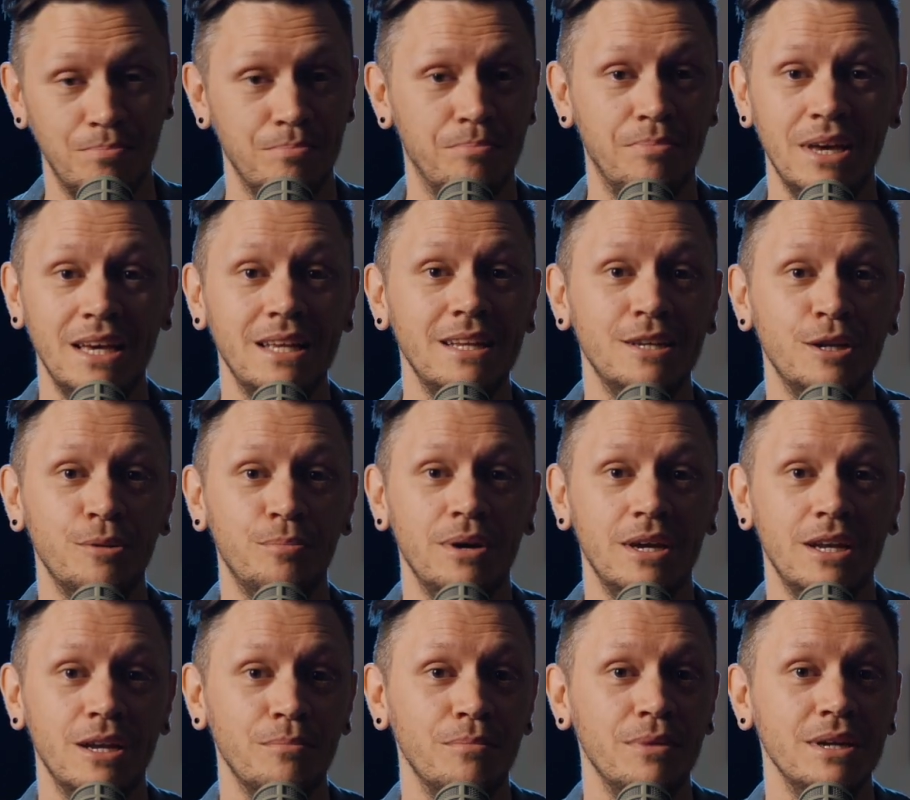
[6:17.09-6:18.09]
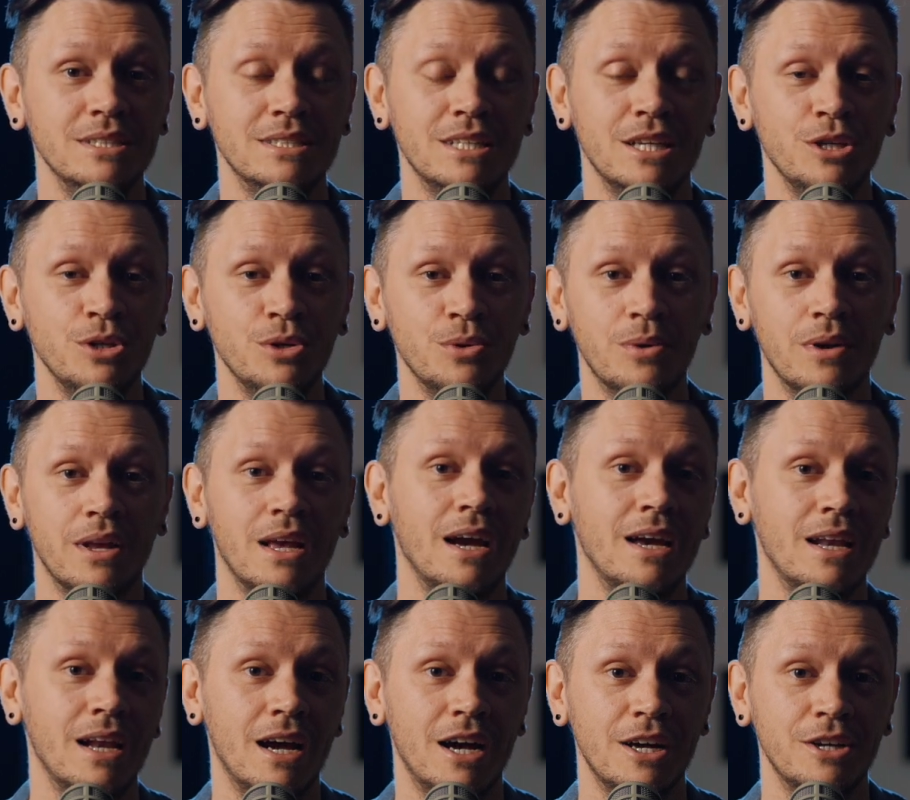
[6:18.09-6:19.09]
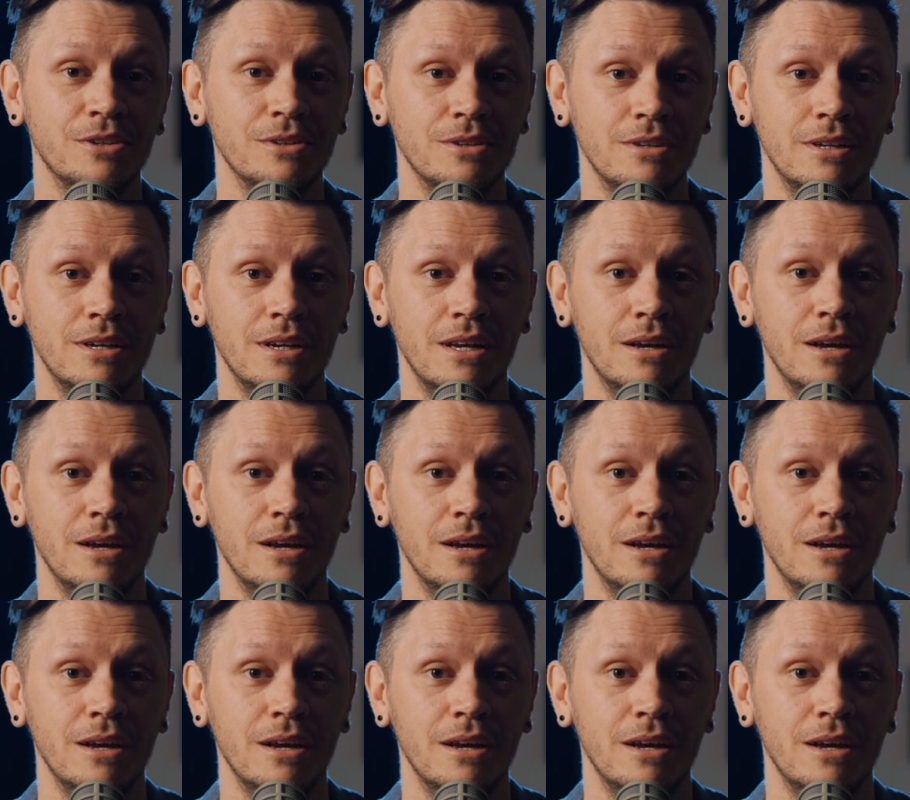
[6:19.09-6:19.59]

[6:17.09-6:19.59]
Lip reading: being independent means that you regain 100%